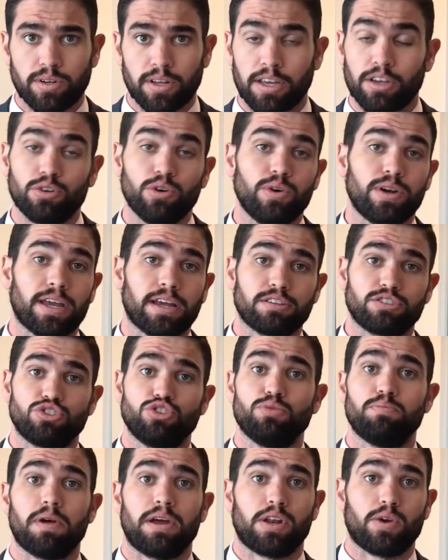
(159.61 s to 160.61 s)
including our
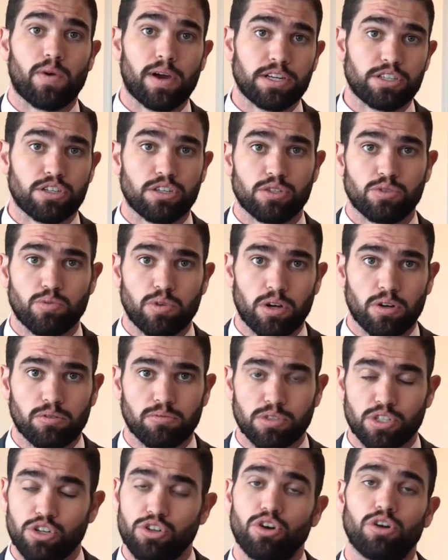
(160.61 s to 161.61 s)
superannuation as well,
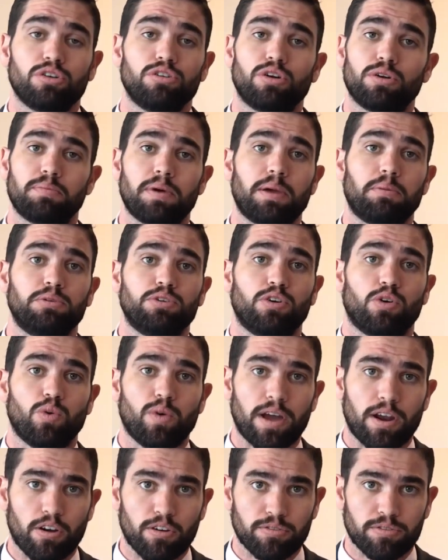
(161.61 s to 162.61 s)
which not a lot of people are
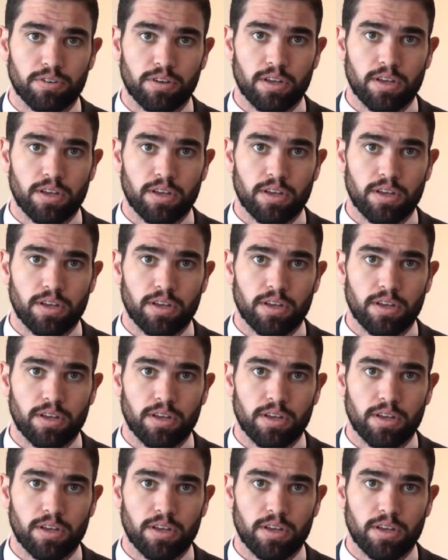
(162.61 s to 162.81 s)
aware of.